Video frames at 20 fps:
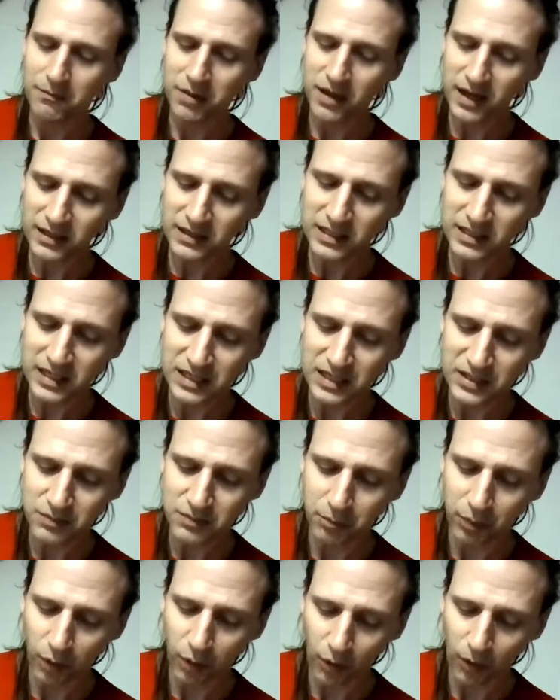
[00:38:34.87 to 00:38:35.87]
"Pity his
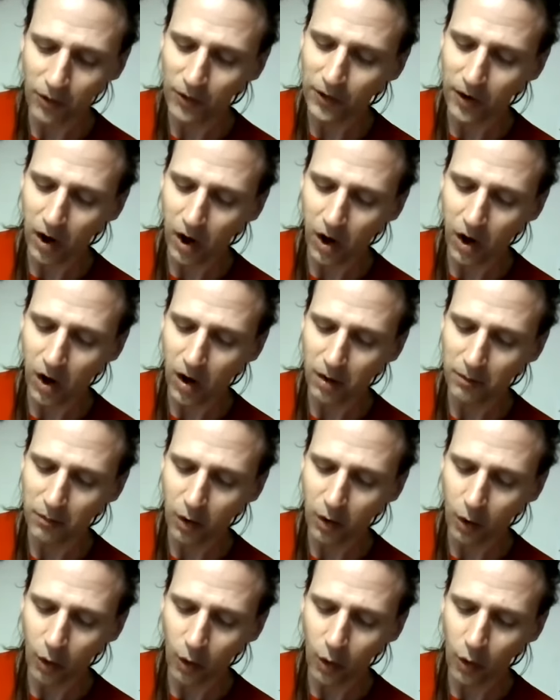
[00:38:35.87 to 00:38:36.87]
poor arm
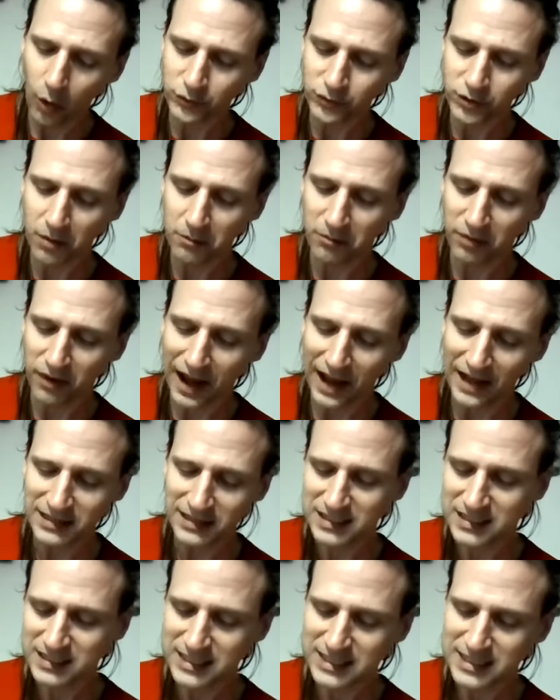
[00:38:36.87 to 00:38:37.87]
all to
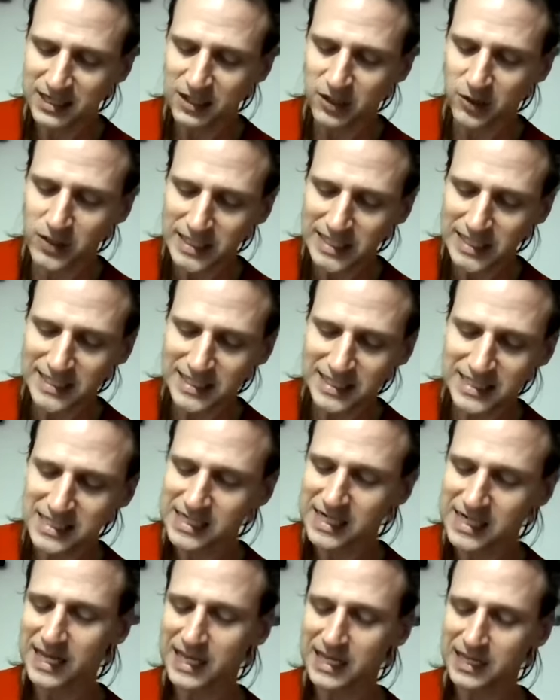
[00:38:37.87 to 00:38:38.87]
brast in a green
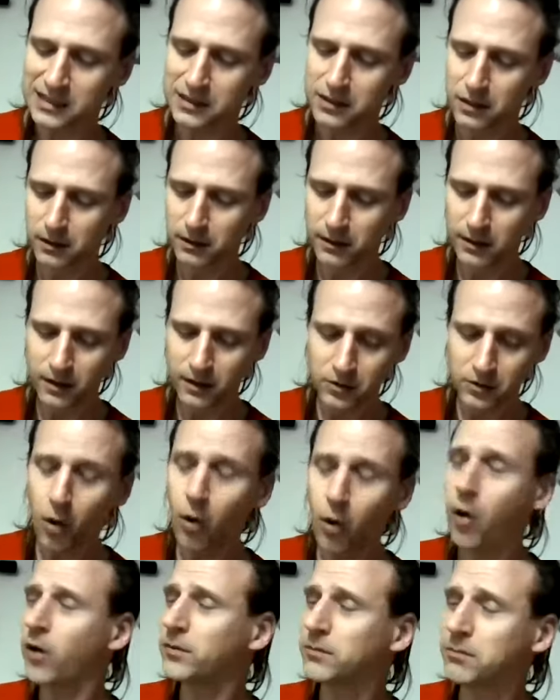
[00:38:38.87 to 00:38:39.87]
sling.
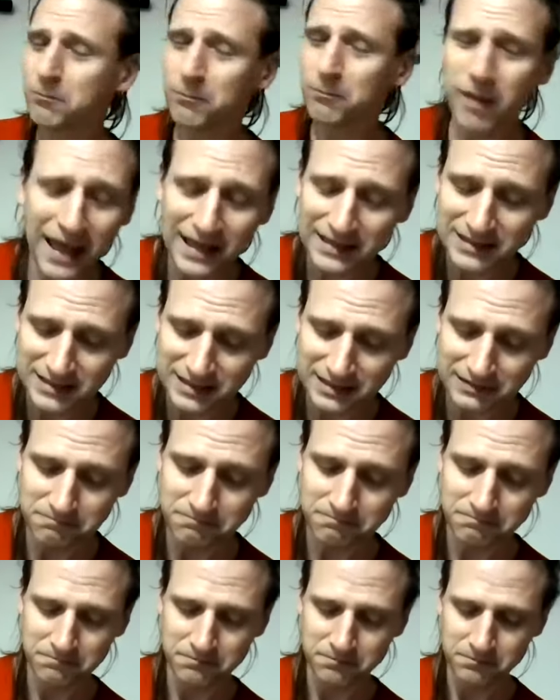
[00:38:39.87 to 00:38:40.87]
God bless
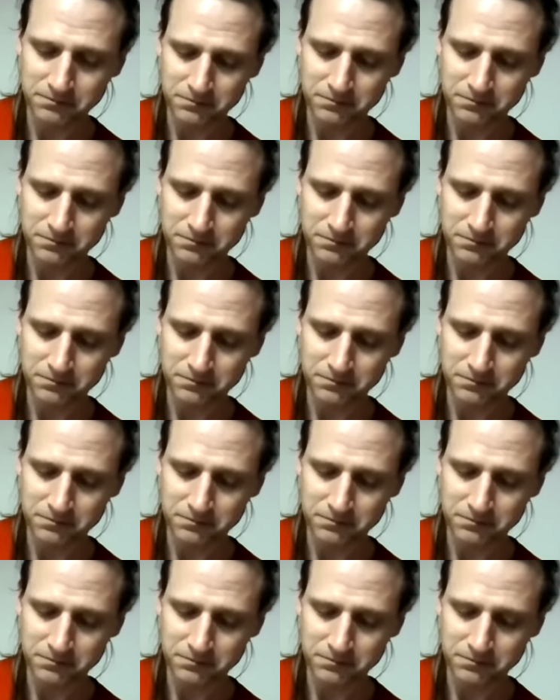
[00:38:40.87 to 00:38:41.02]
him!"